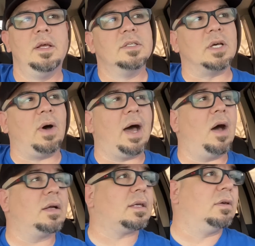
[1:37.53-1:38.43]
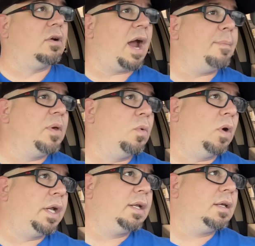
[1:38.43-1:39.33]
So I grabbed me
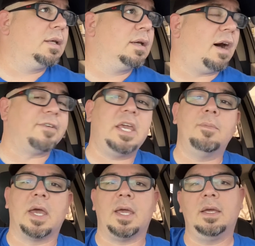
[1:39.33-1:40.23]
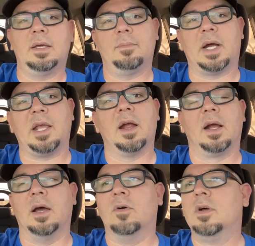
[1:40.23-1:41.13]
one off eBay about a year
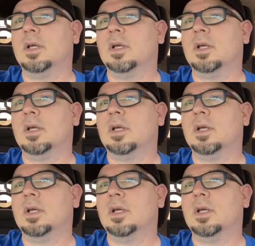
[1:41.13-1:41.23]
ago,